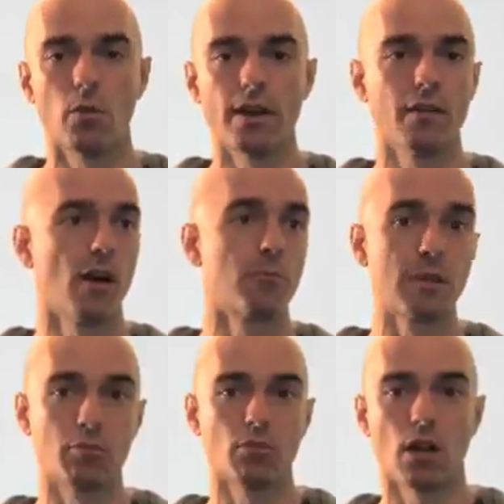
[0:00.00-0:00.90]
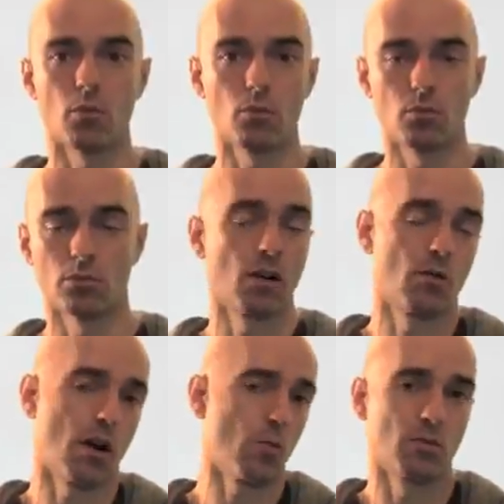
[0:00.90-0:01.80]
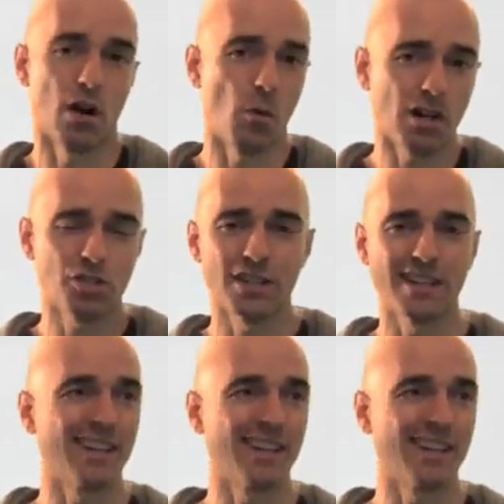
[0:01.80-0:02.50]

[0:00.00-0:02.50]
when other people were not watching.